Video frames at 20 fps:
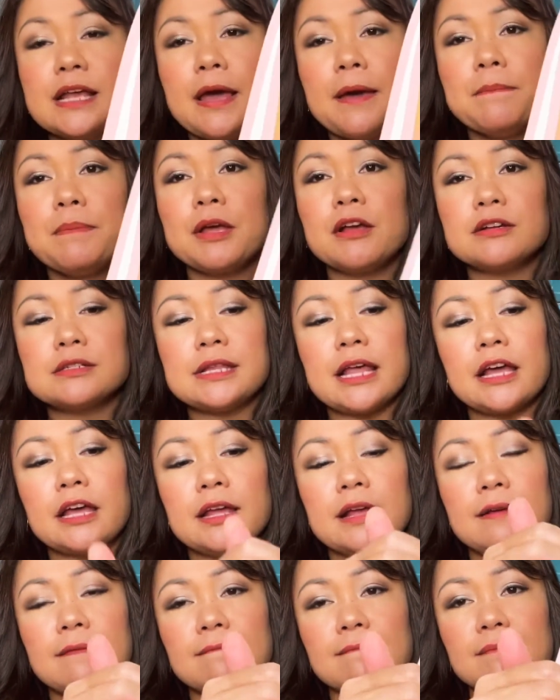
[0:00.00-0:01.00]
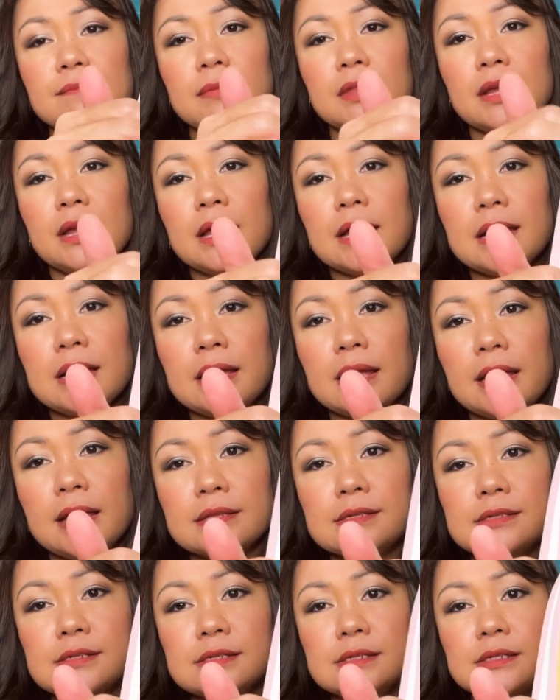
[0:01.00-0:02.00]
because like
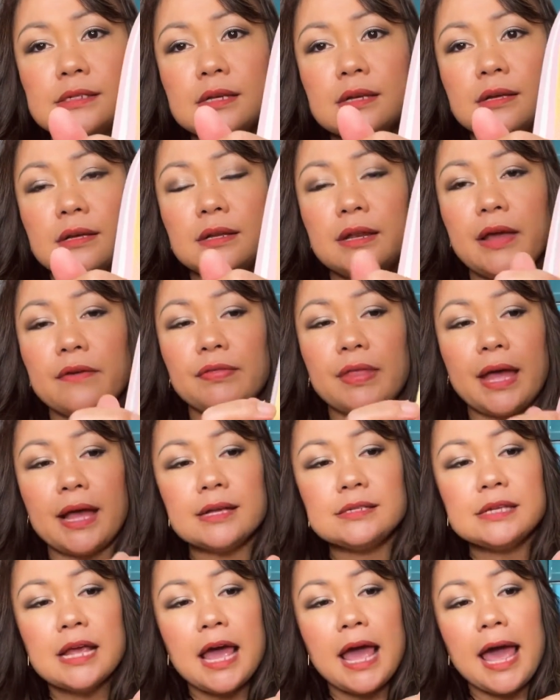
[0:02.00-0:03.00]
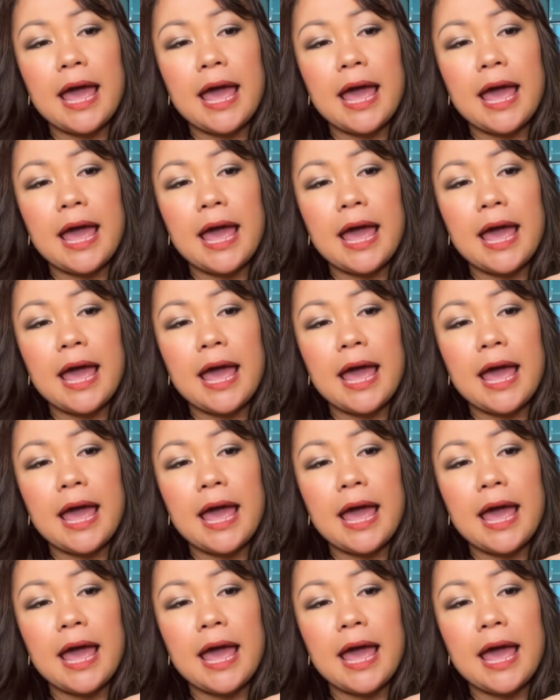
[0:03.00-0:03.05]
it's like this,